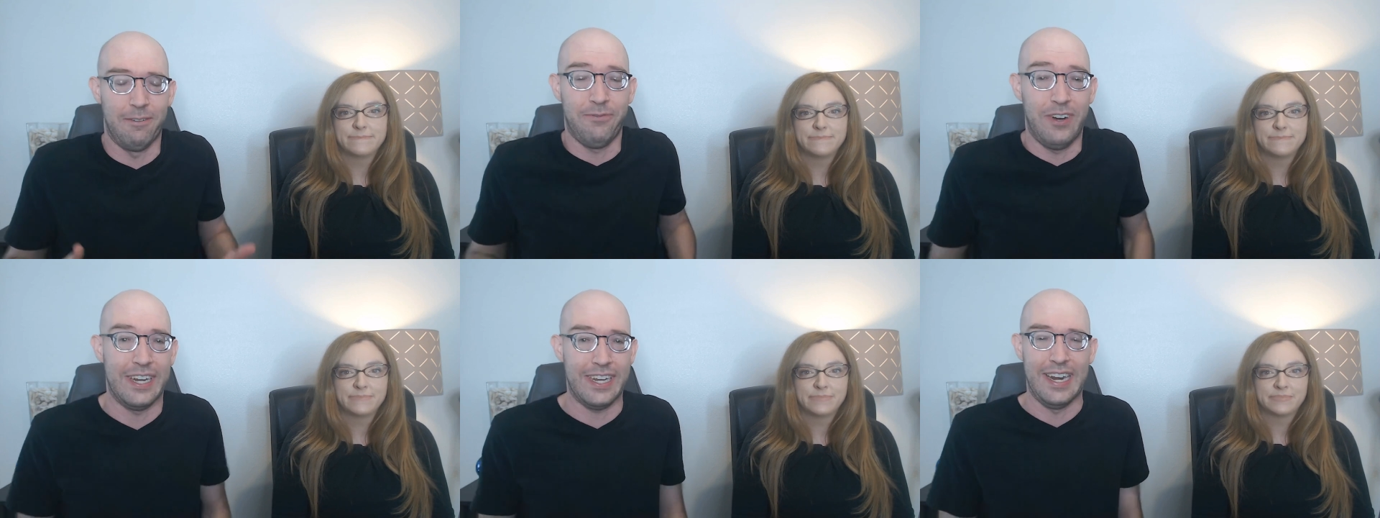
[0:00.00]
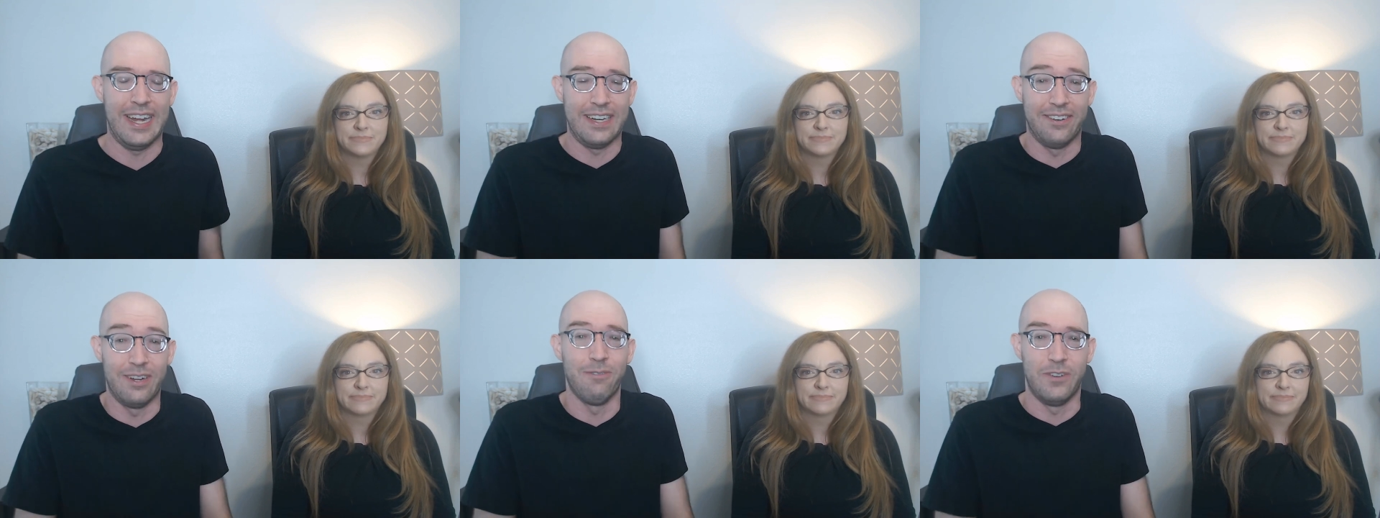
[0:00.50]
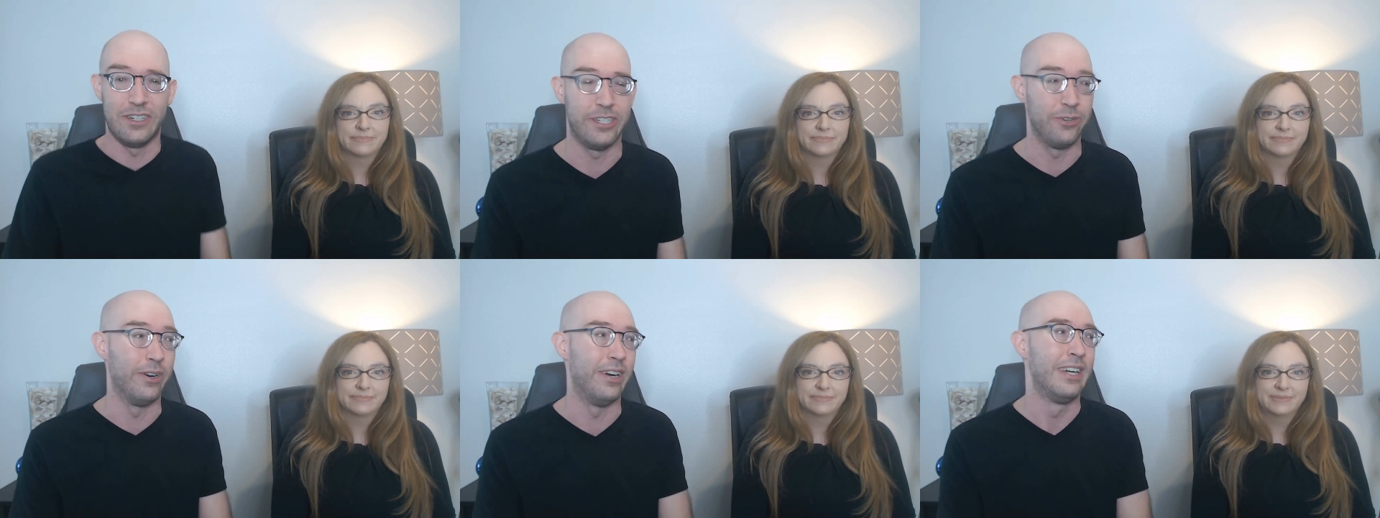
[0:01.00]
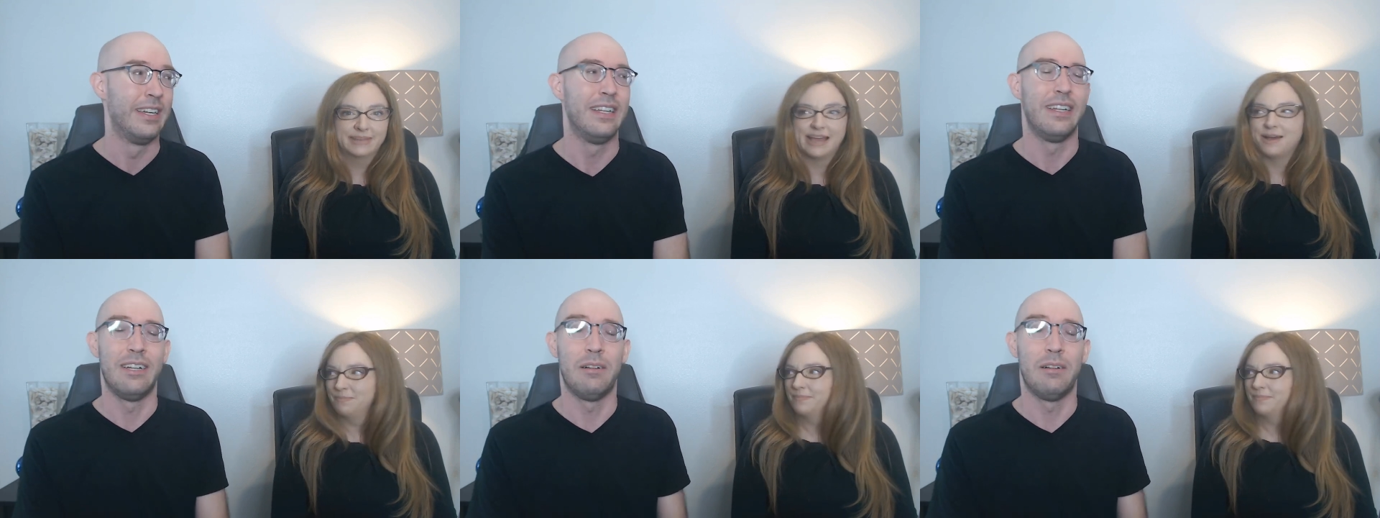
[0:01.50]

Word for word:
Speaker 1: or Frank yet. I don't know for sure. Yeah.